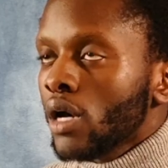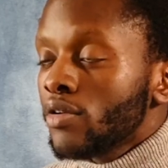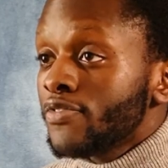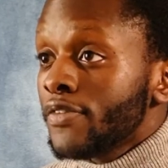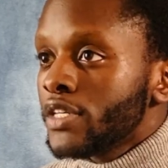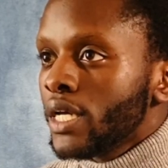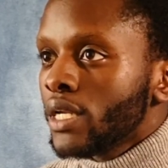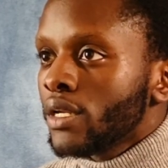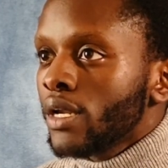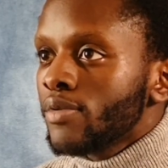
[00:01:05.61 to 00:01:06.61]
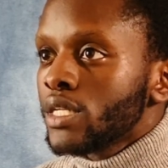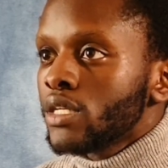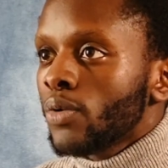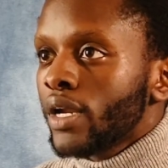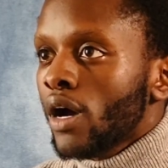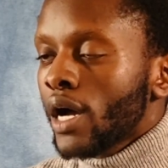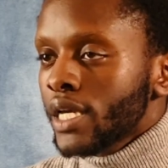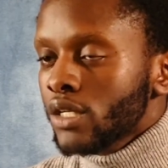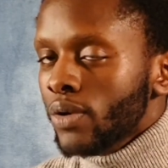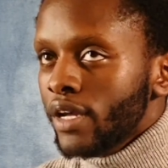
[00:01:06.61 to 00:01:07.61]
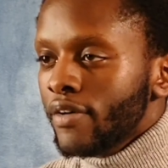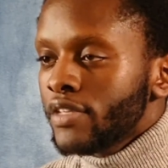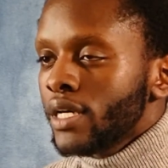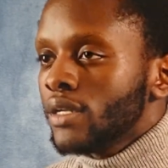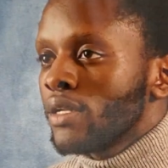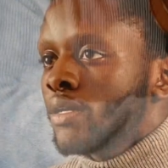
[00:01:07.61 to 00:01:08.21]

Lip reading: I was 15. It was in August 2015.